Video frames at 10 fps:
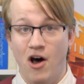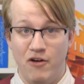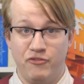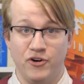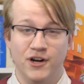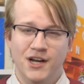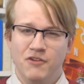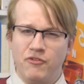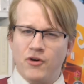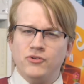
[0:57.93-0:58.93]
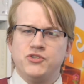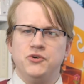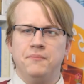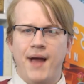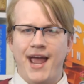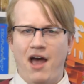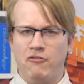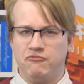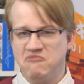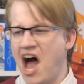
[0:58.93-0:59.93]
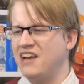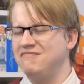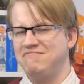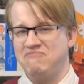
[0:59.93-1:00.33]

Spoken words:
offer for those who may have not